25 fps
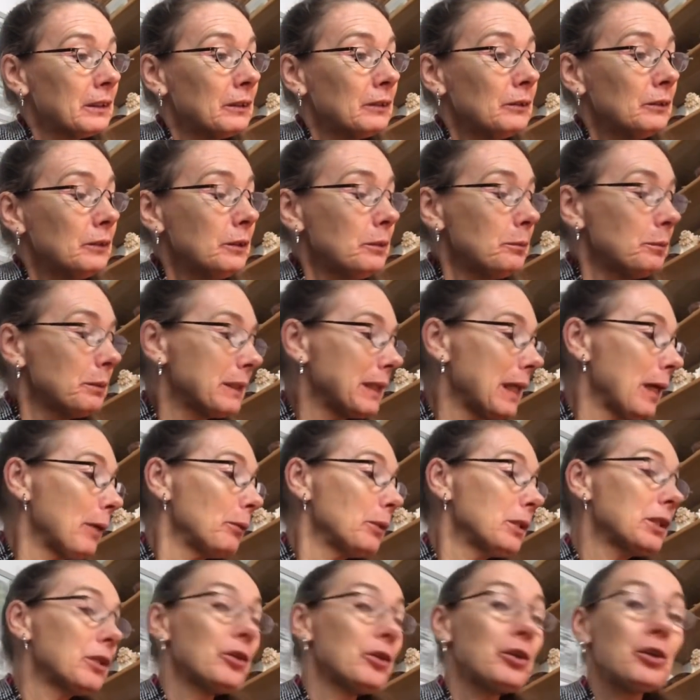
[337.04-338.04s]
Oops, that
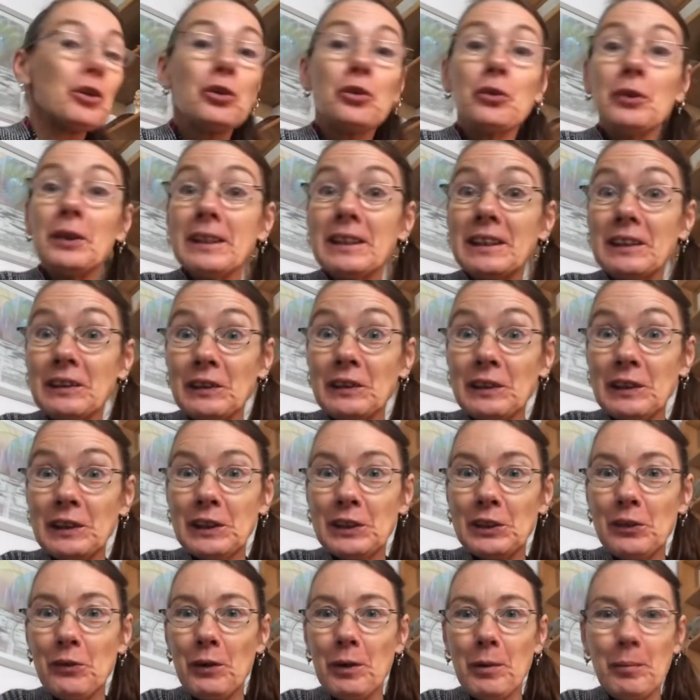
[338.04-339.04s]
was on a crystal,
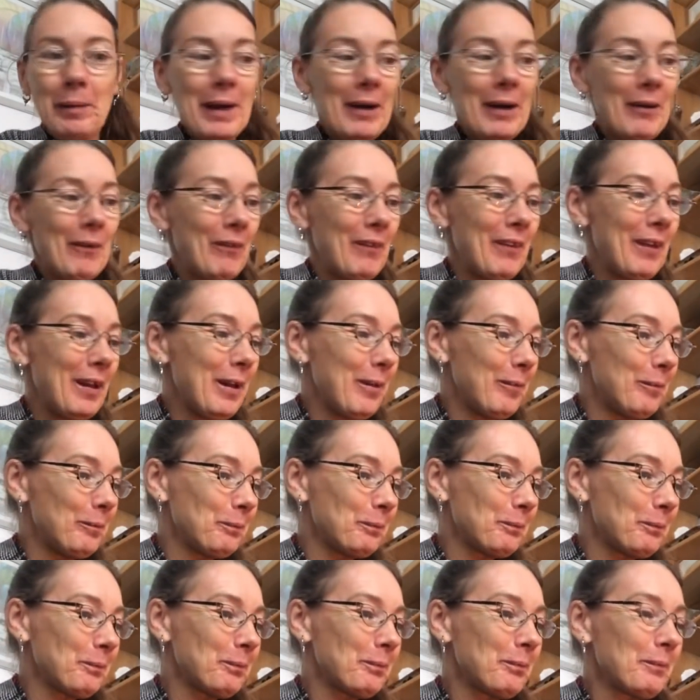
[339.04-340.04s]
sorry about that.
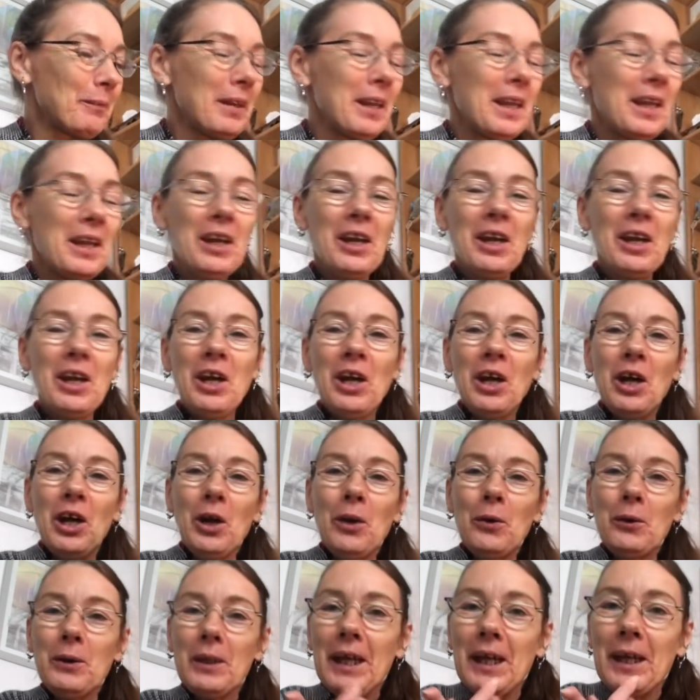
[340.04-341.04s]

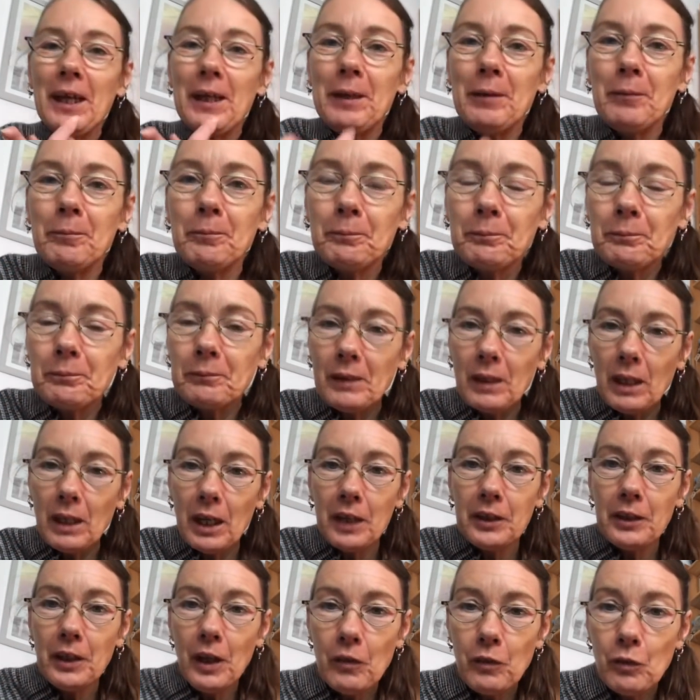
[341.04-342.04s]
Okay,
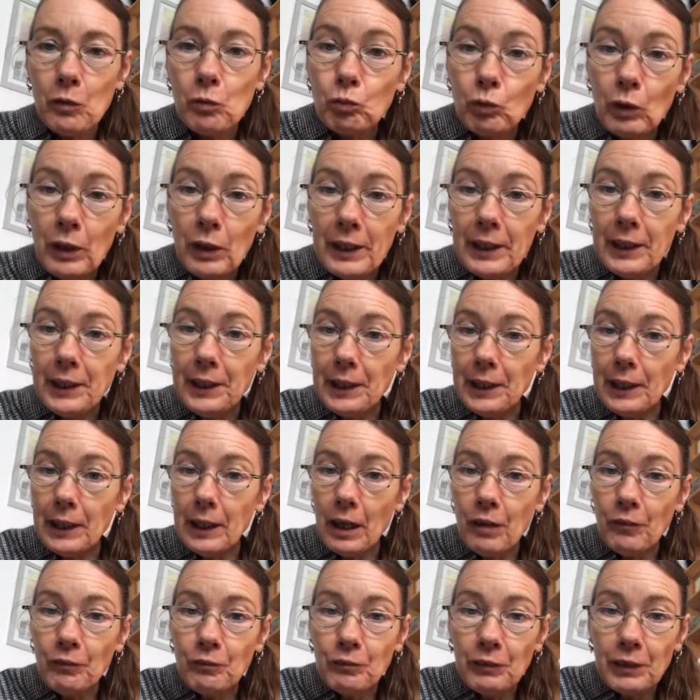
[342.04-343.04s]
another really
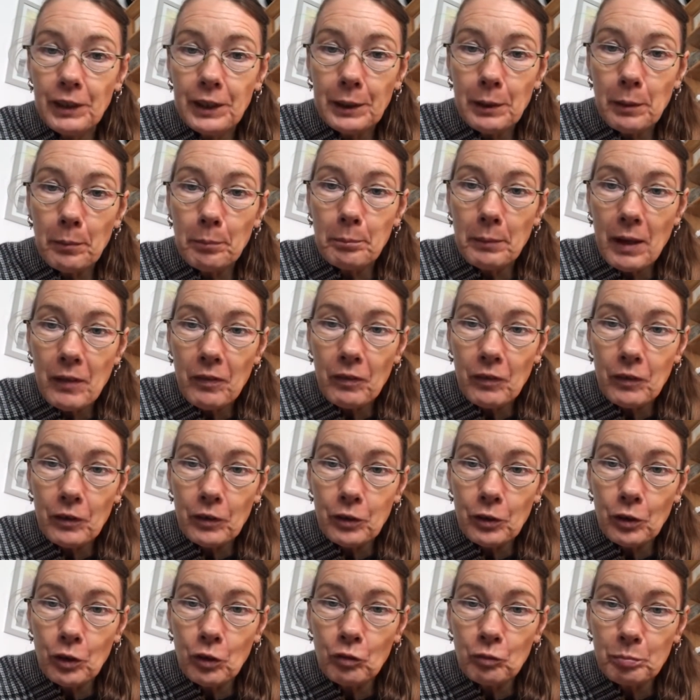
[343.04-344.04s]
lovely
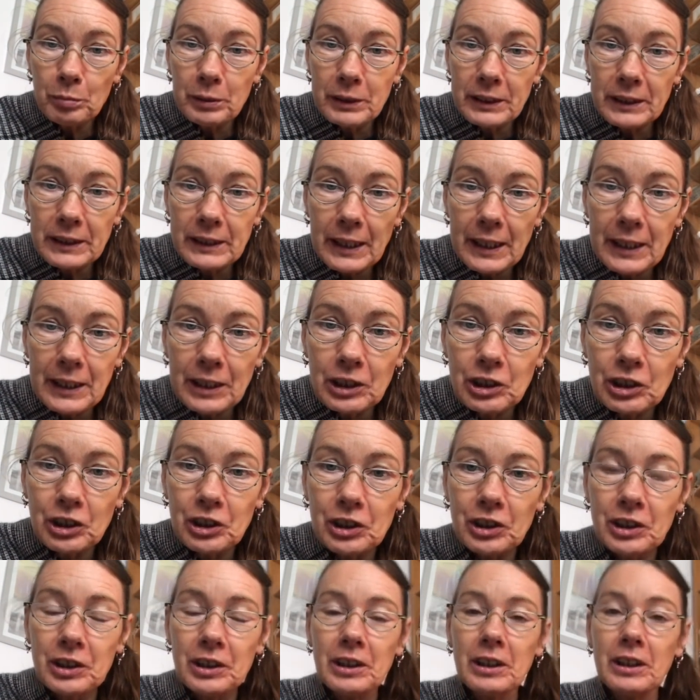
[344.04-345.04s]
method of
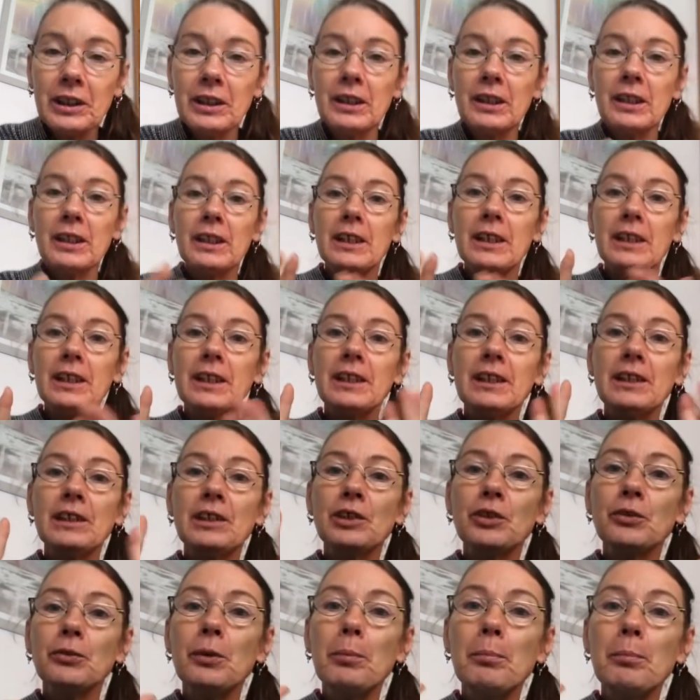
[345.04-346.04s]
protection is
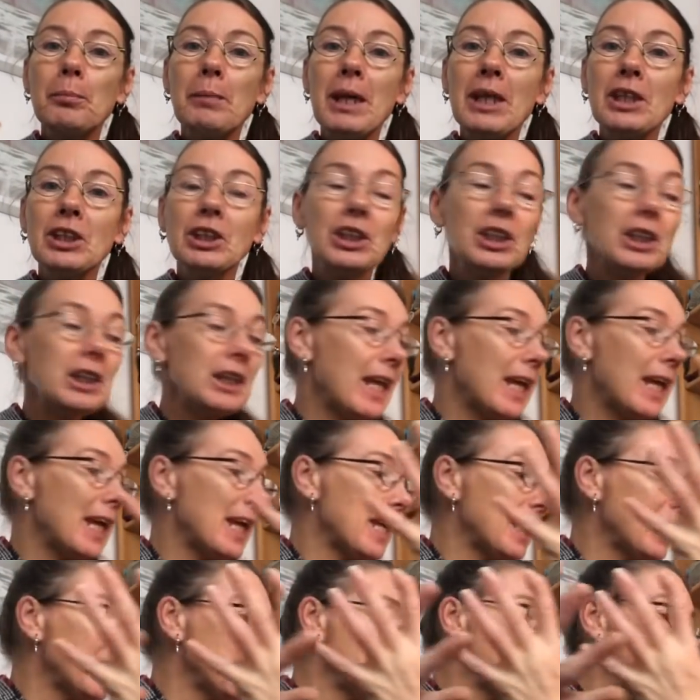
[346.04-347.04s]
to imagine
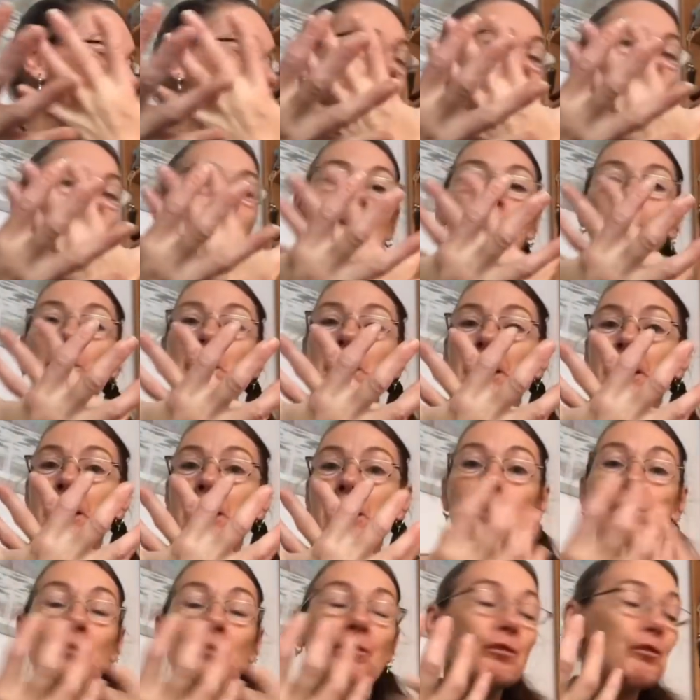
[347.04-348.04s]
angel
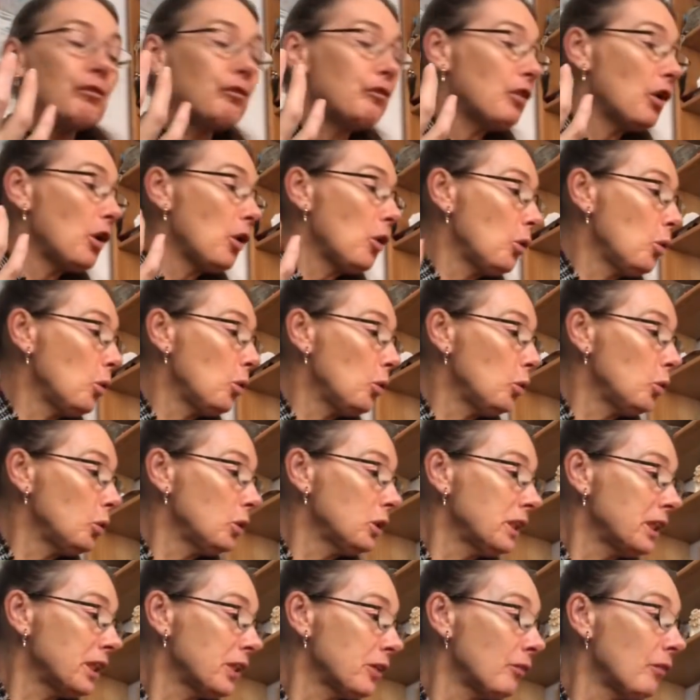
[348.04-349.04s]
wings
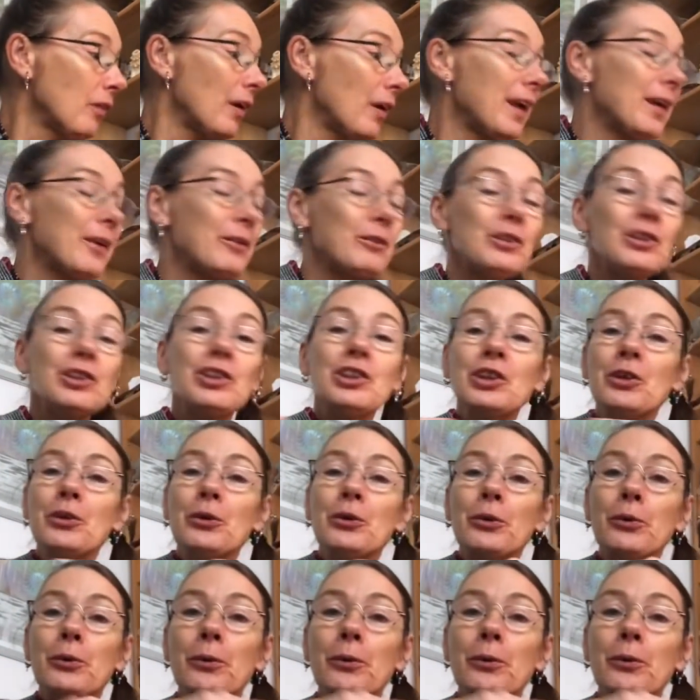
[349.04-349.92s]
folding around you.